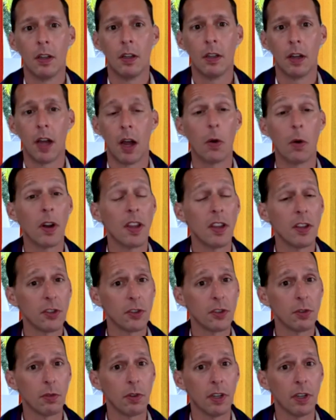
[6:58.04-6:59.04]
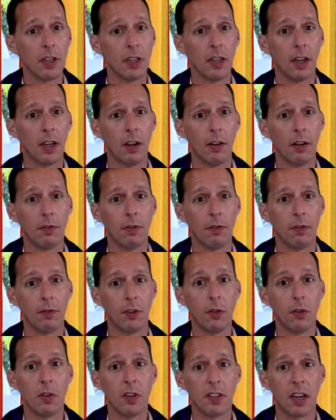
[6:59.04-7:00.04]
Our history of
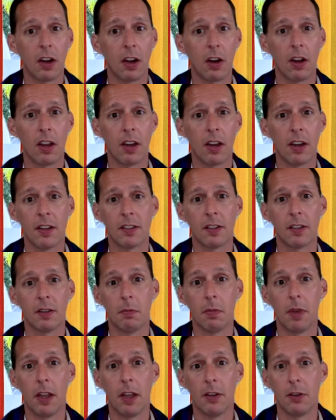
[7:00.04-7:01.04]
Unitarianism and